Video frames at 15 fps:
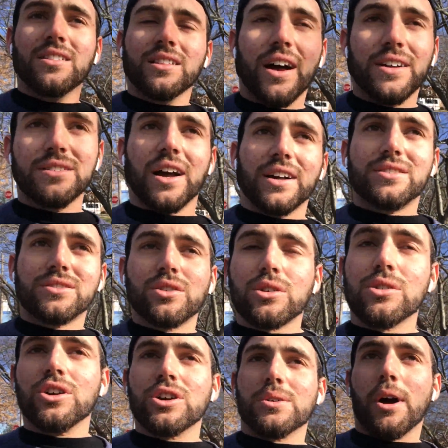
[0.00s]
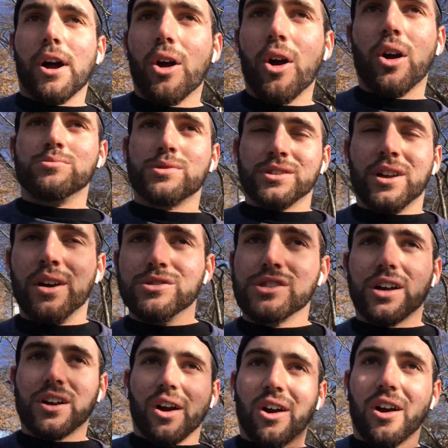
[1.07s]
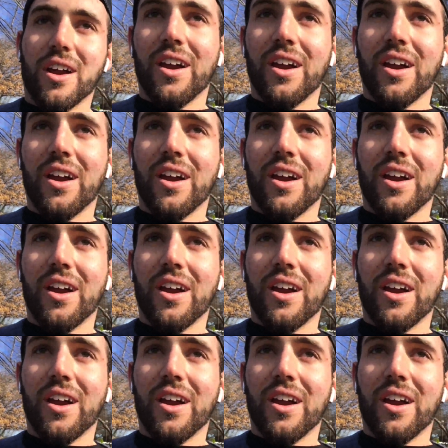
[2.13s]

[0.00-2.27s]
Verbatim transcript: I, I took a look at my arms, and I was like, all